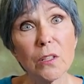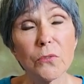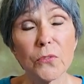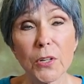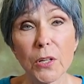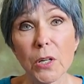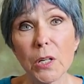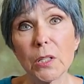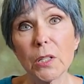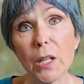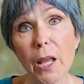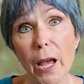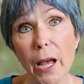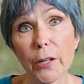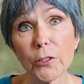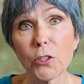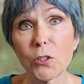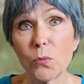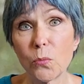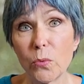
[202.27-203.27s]
very
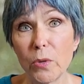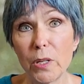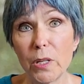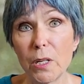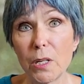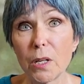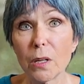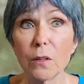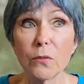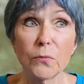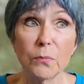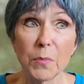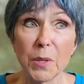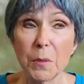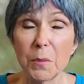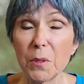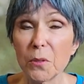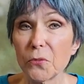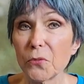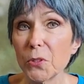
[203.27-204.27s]
last week of
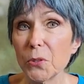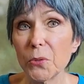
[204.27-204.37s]
maybe a few